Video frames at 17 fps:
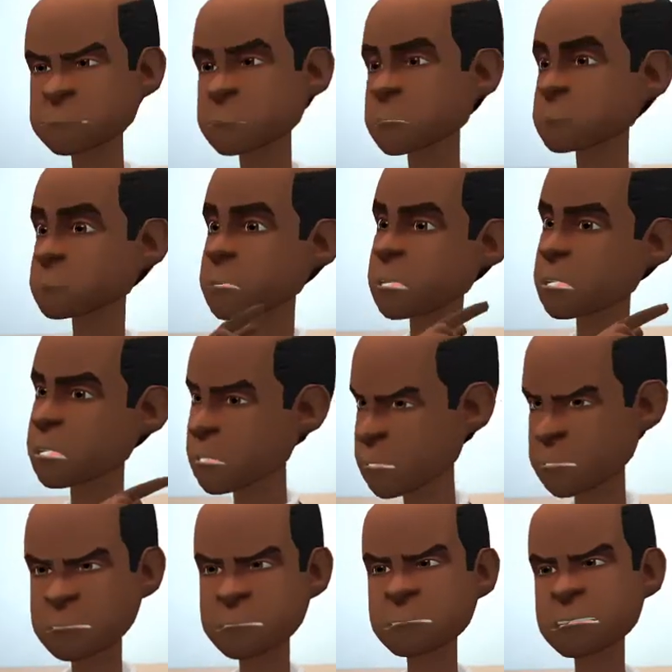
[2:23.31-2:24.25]

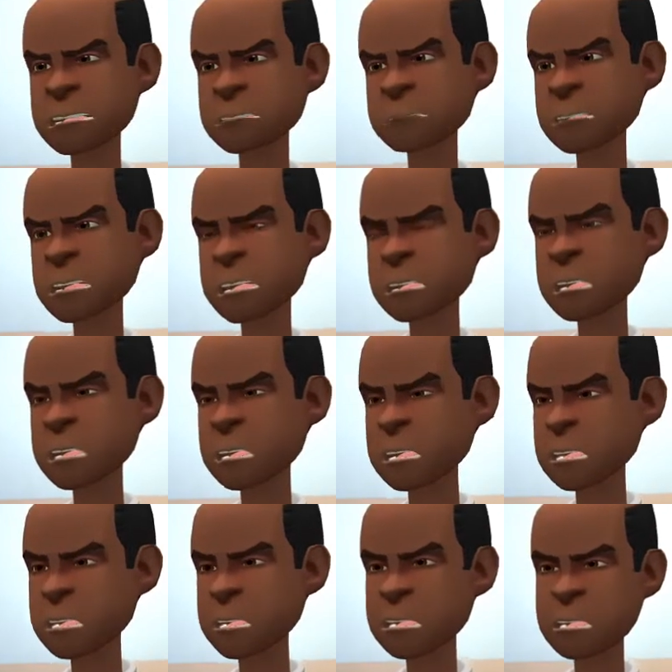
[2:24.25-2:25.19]
Smithers, the man in
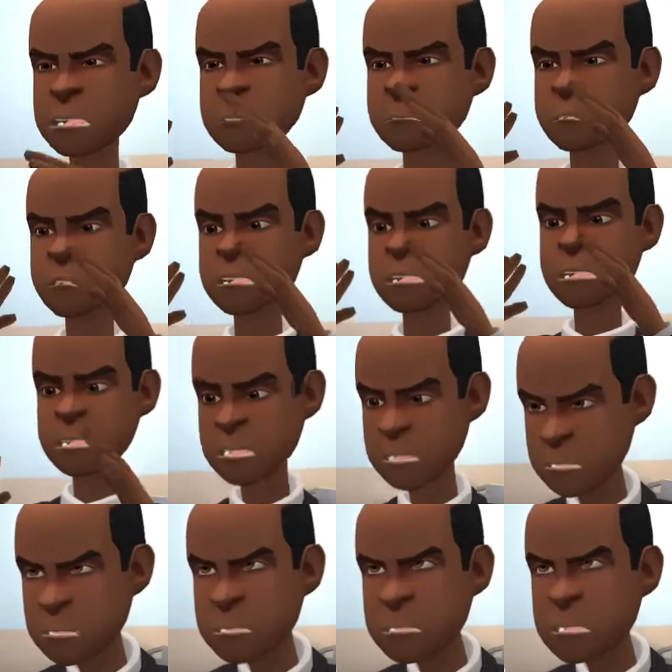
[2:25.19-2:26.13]
that room over there
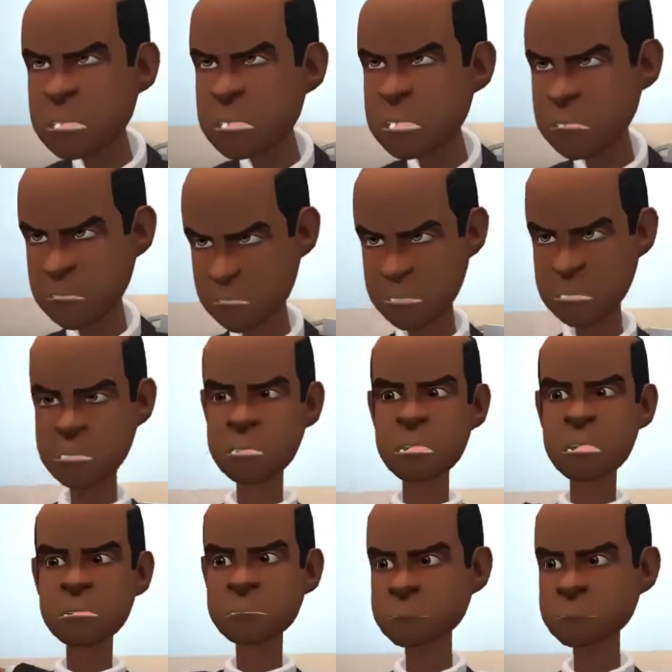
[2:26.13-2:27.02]
is John Freed.